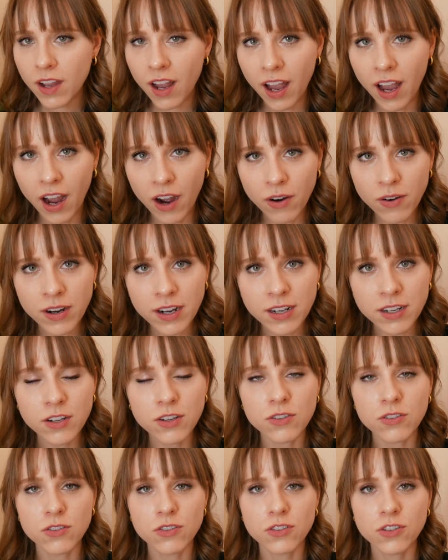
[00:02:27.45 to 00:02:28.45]
how can
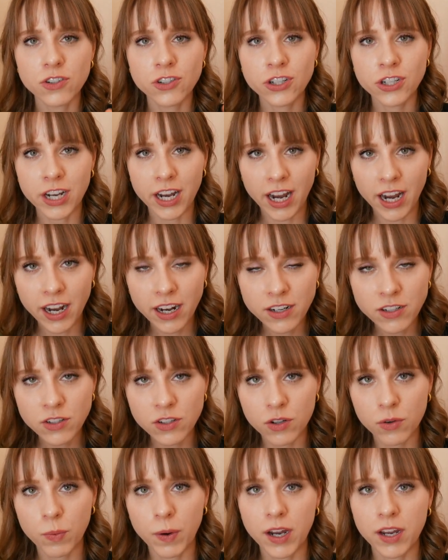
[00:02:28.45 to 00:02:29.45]
you change
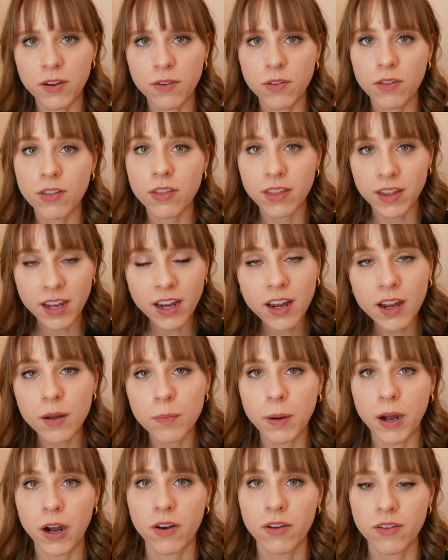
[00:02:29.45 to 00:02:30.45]
the way you think
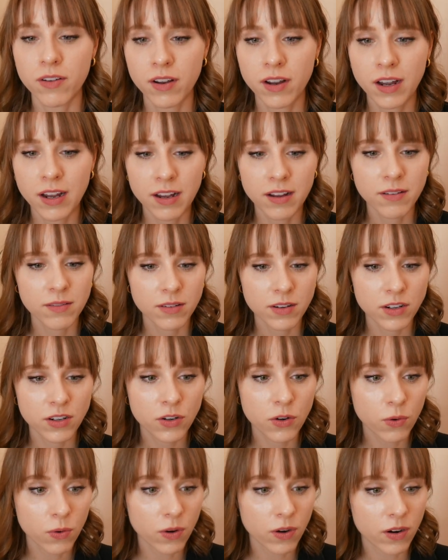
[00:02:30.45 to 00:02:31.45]
about
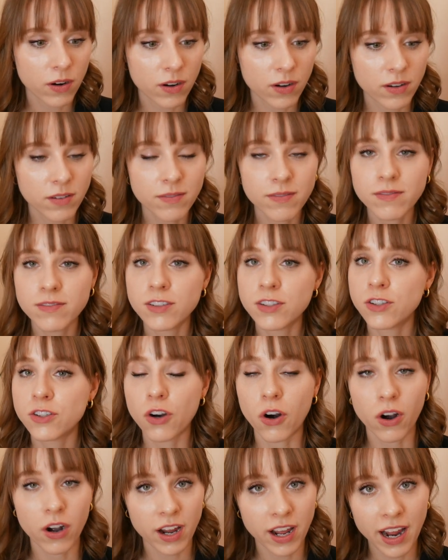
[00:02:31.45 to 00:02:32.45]
your
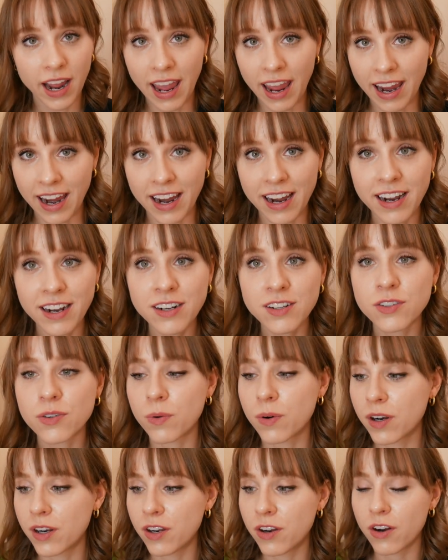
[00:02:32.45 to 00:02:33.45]
starting age
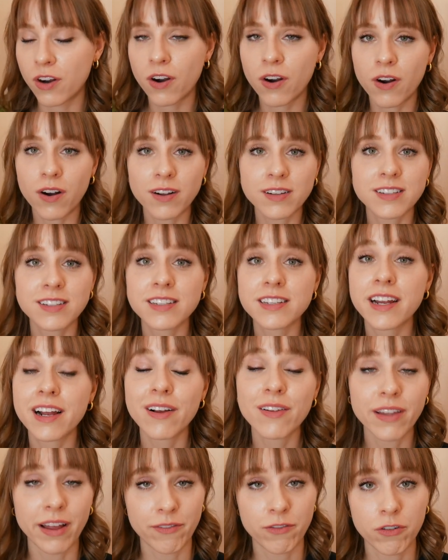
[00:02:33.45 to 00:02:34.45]
or your current
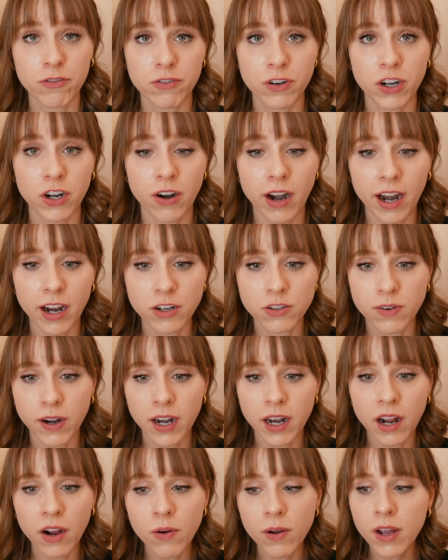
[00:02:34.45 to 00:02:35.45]
skill level for your age right
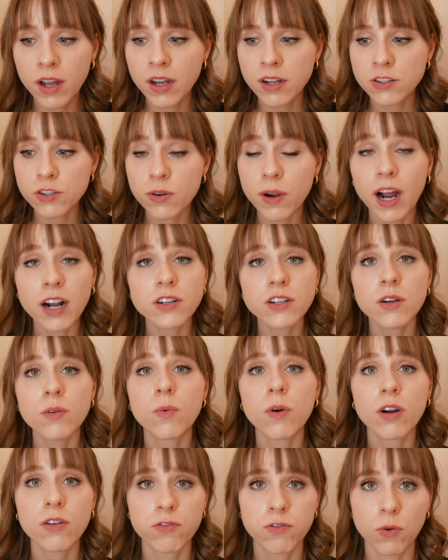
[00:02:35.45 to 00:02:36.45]
now to actually
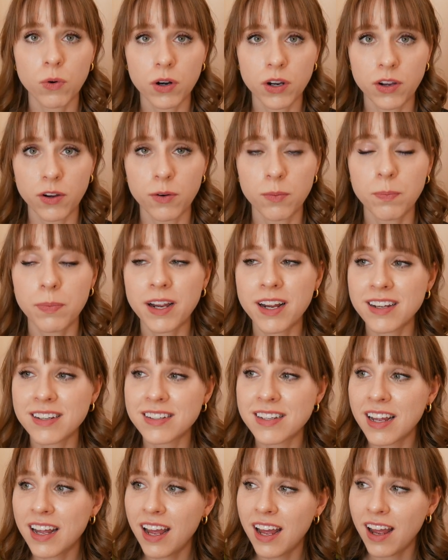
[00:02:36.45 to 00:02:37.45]
work for you? Because